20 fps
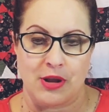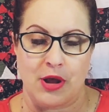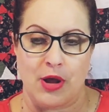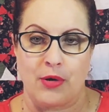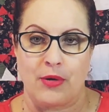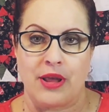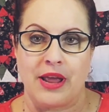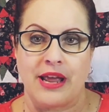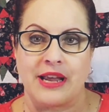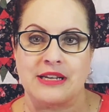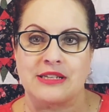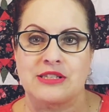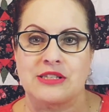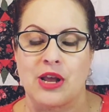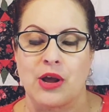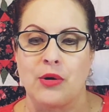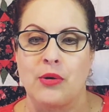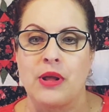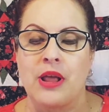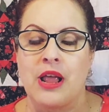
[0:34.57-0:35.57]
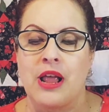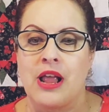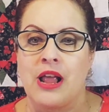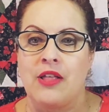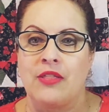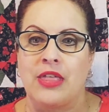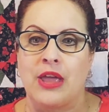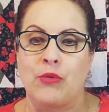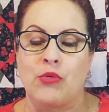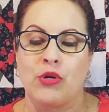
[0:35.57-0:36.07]
Okay, so
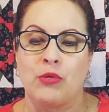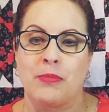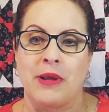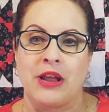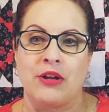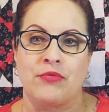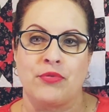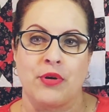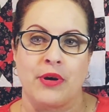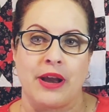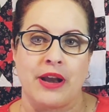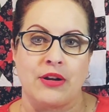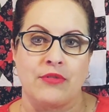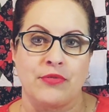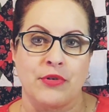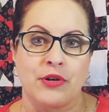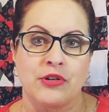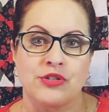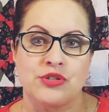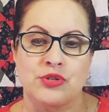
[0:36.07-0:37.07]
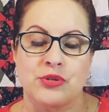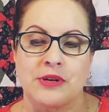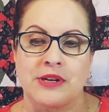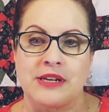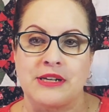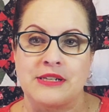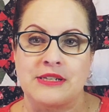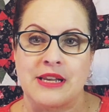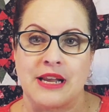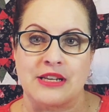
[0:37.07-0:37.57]
they were made for anniversaries,